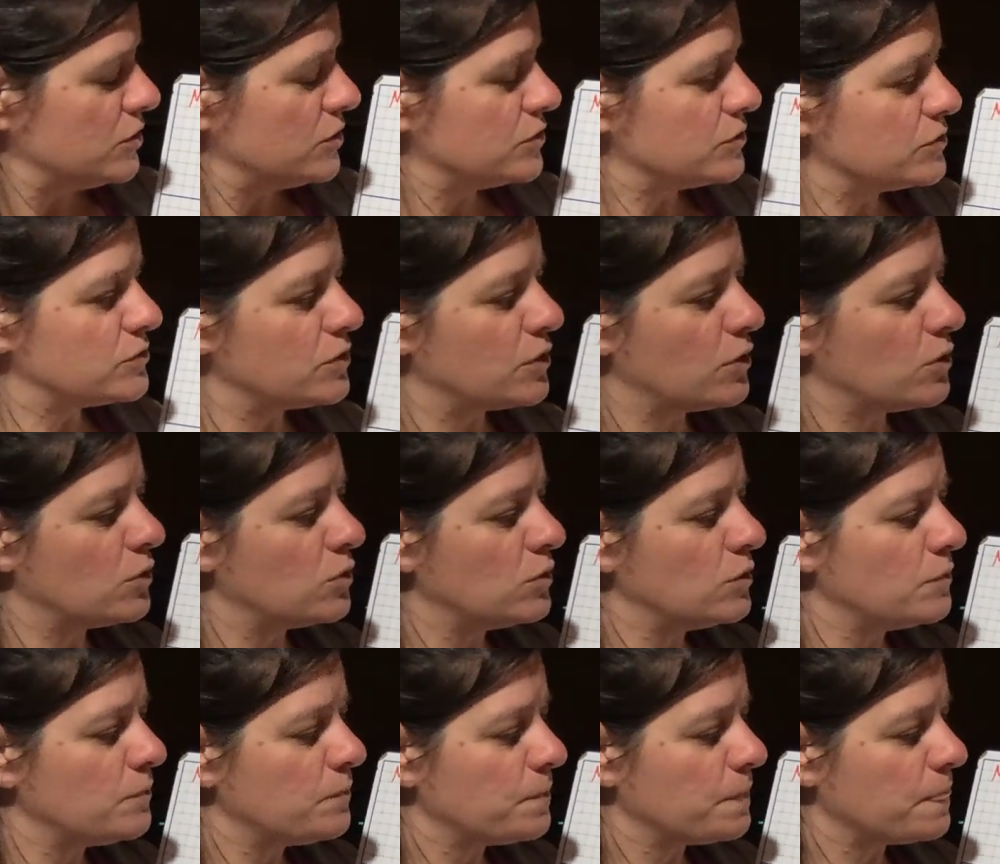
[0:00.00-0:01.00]

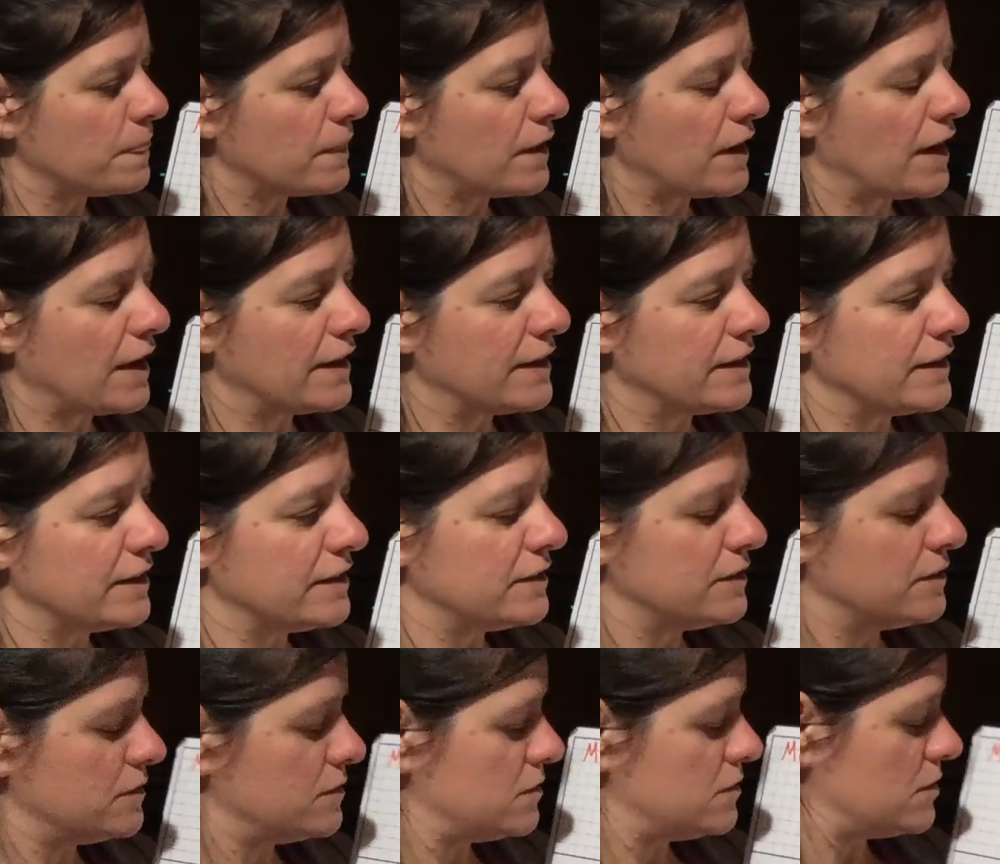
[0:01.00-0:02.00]
So I
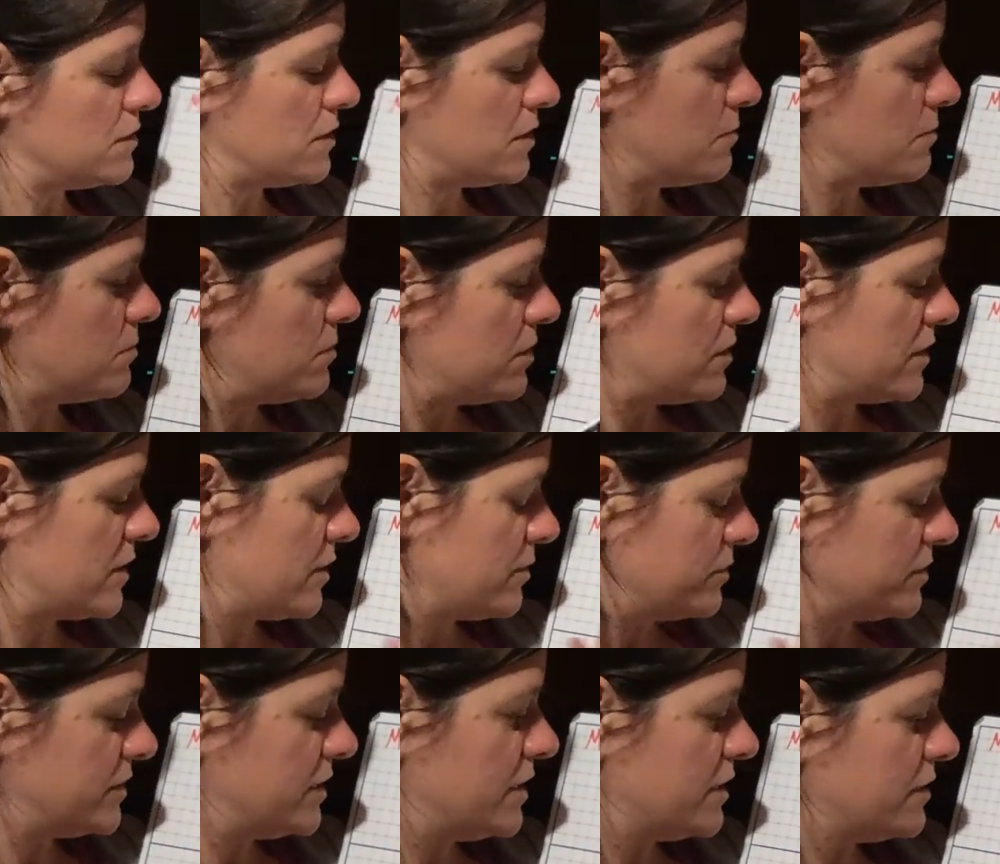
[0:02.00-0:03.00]
can, and then I
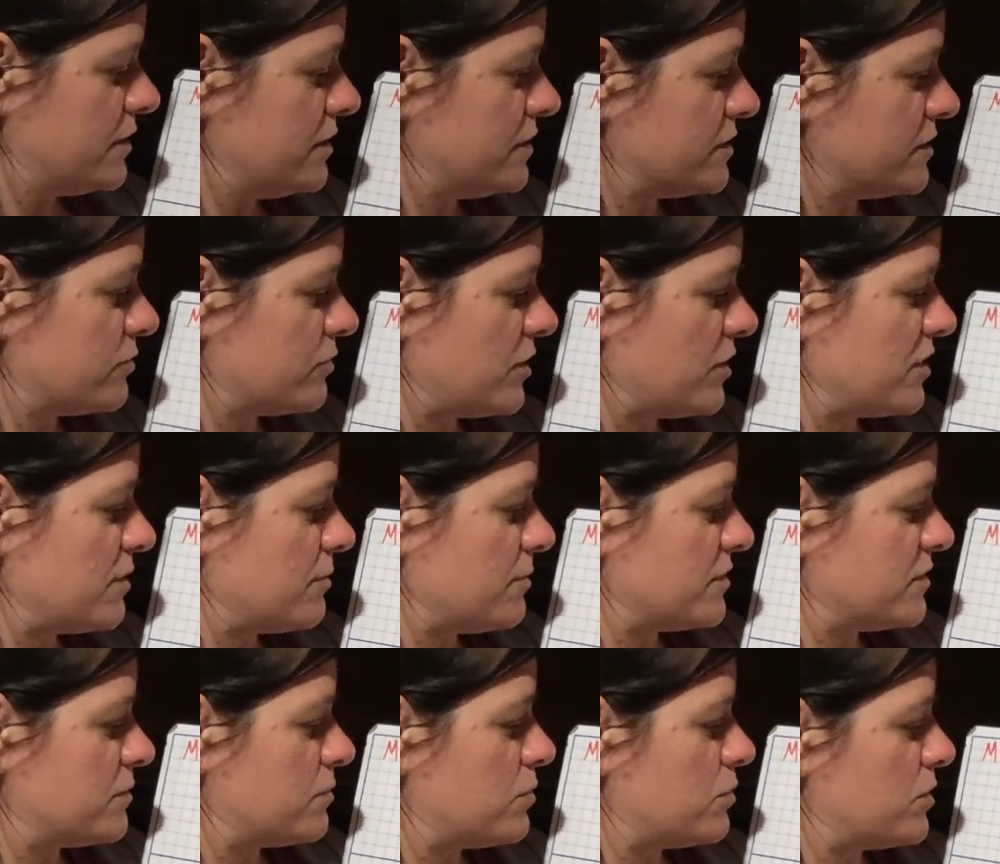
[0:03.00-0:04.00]
would take these and write them
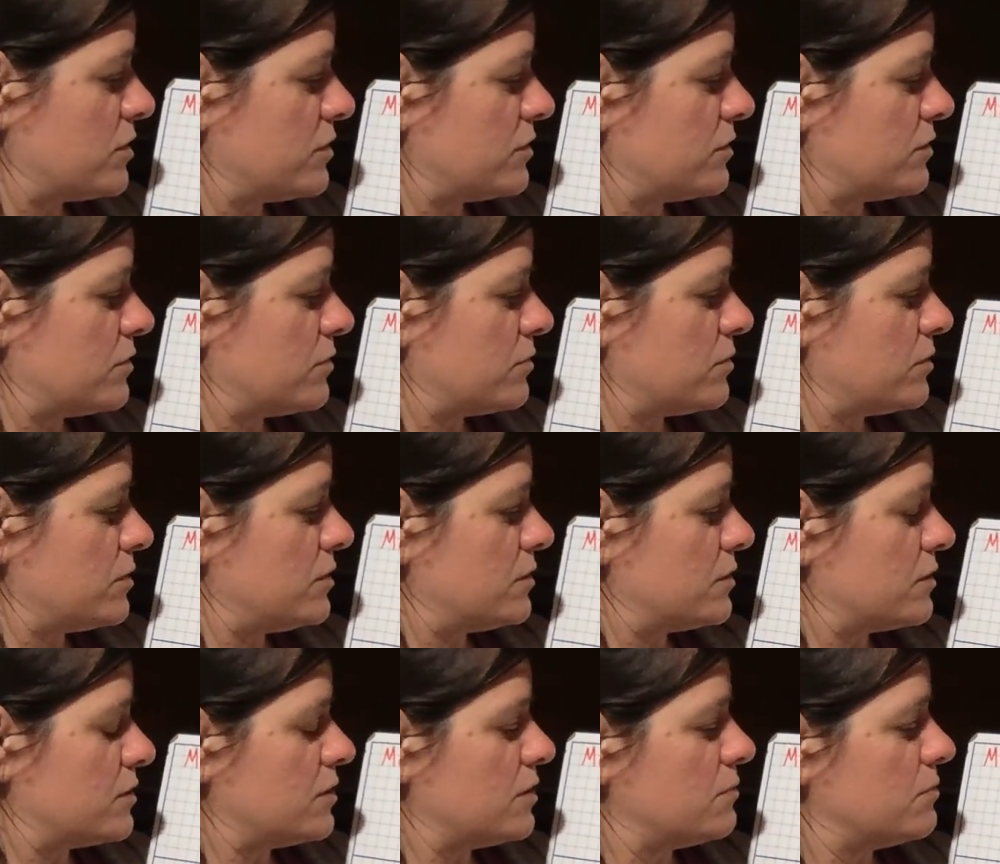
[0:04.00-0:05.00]
as a point, 3
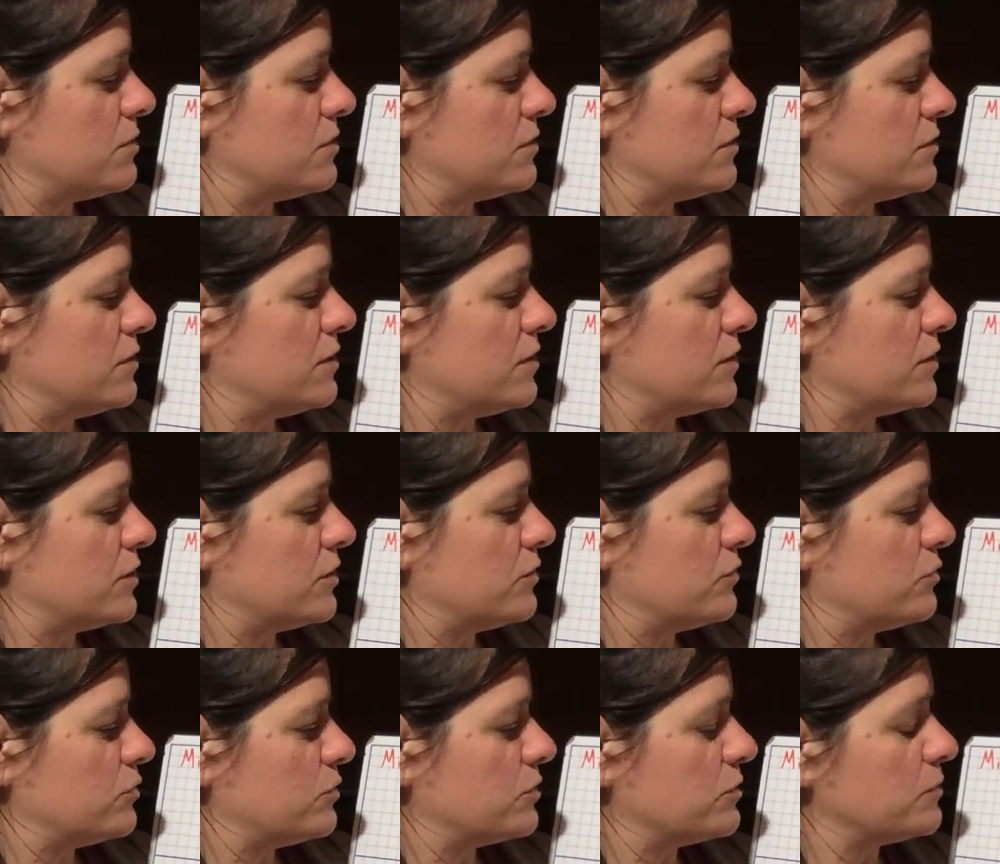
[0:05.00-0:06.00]
comma
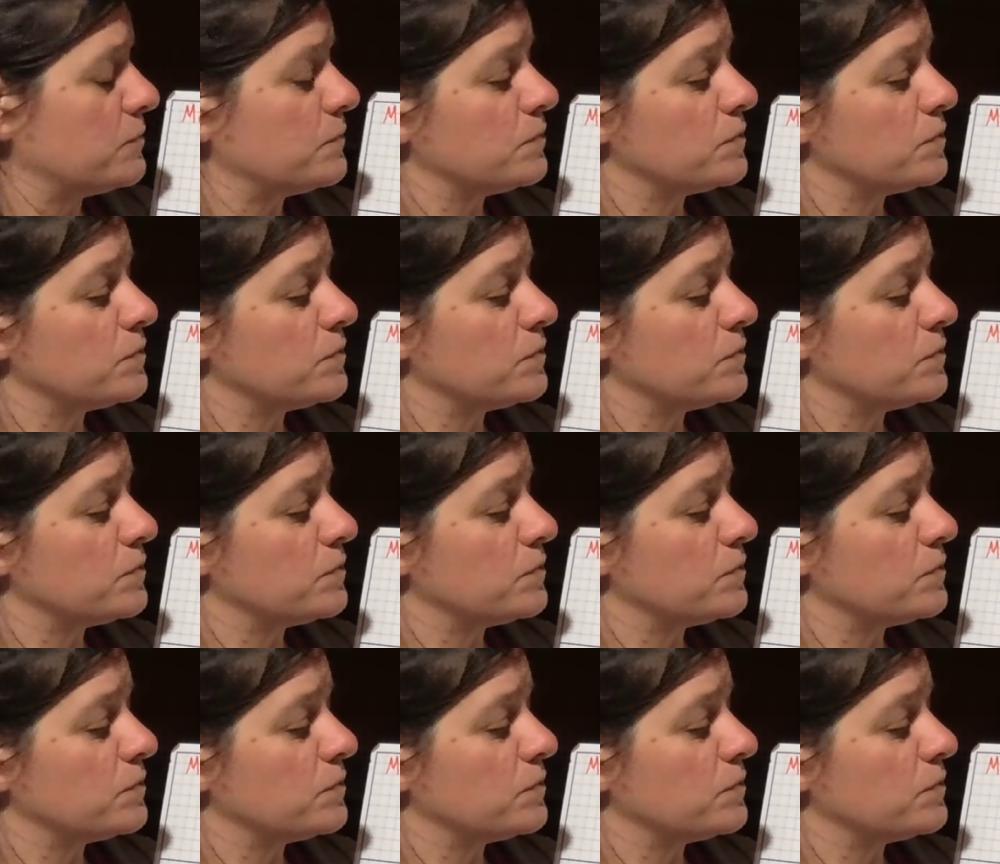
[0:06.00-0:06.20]
-1.